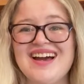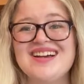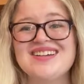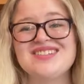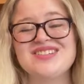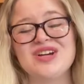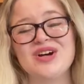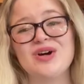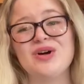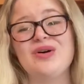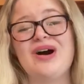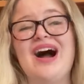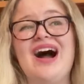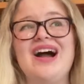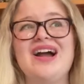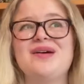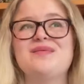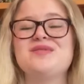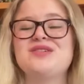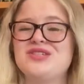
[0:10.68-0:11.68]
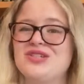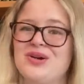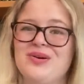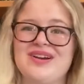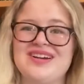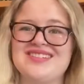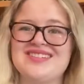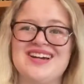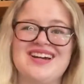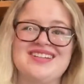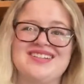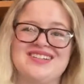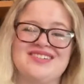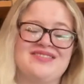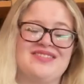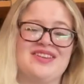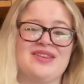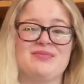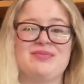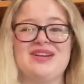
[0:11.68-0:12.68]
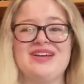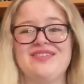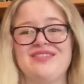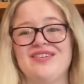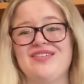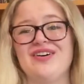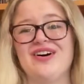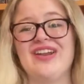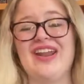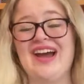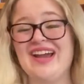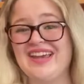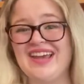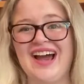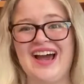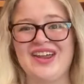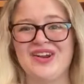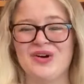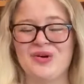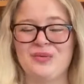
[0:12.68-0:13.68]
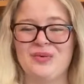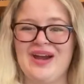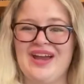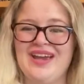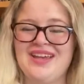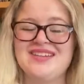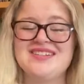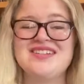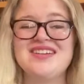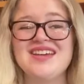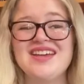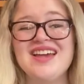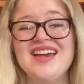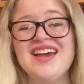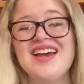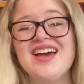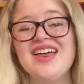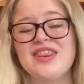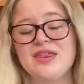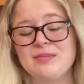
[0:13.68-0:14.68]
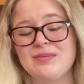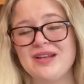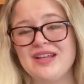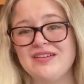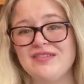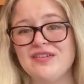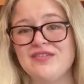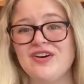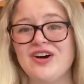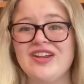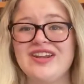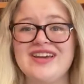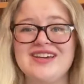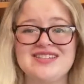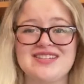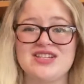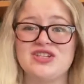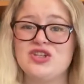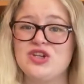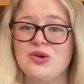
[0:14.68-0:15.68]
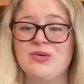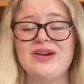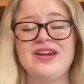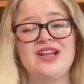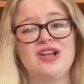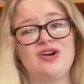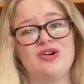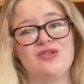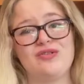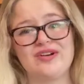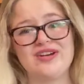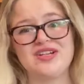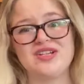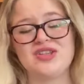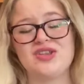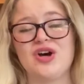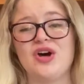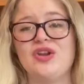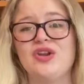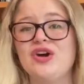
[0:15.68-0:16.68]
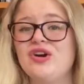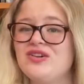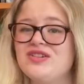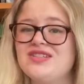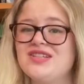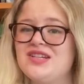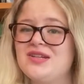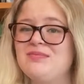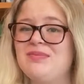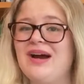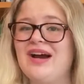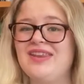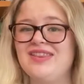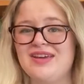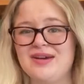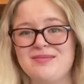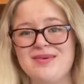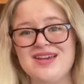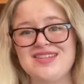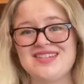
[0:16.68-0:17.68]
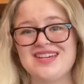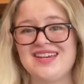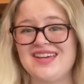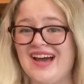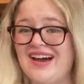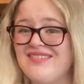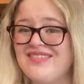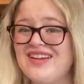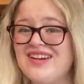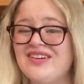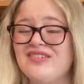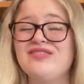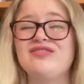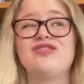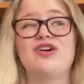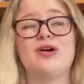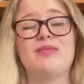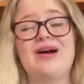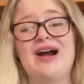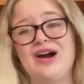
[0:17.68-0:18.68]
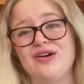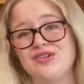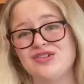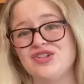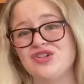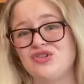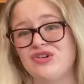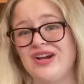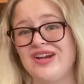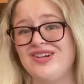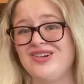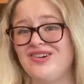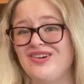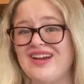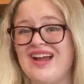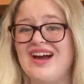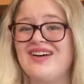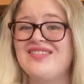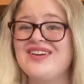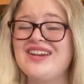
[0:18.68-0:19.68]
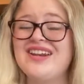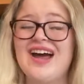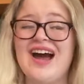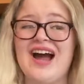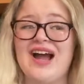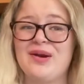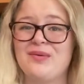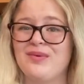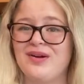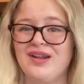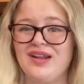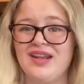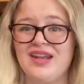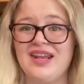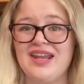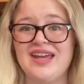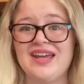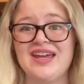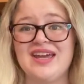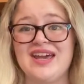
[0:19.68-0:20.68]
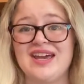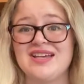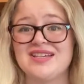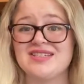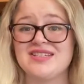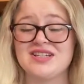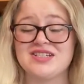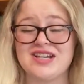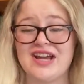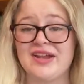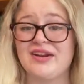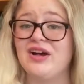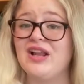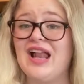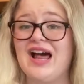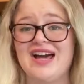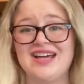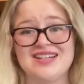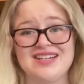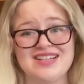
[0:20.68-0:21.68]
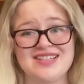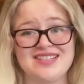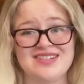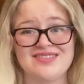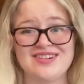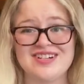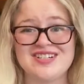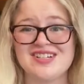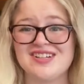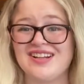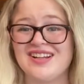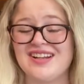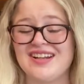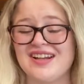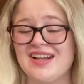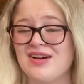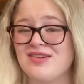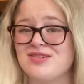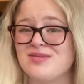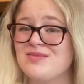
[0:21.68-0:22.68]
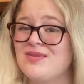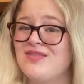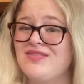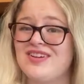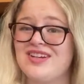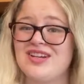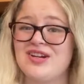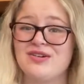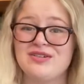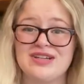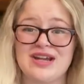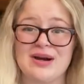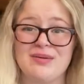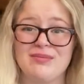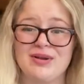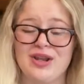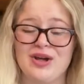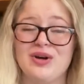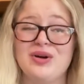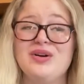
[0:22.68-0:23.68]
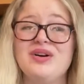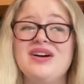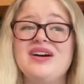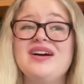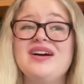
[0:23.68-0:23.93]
So I am so excited for the Believathon, I cannot wait. The Believathon is a 2-week-long readathon hosted by the amazing Gavin from How to Train Your Gavin. I will link his channel and his original announcement video down below.